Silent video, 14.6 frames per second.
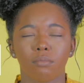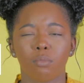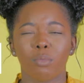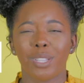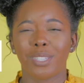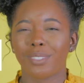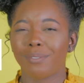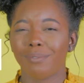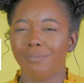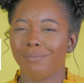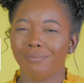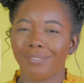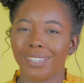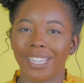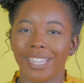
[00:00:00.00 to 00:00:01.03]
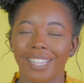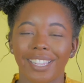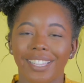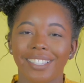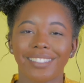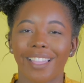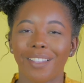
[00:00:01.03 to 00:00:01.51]
What?
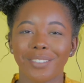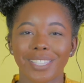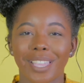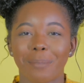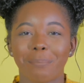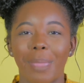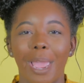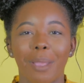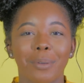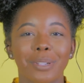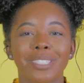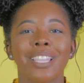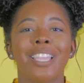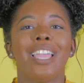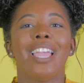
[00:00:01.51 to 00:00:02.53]
That was like backwards.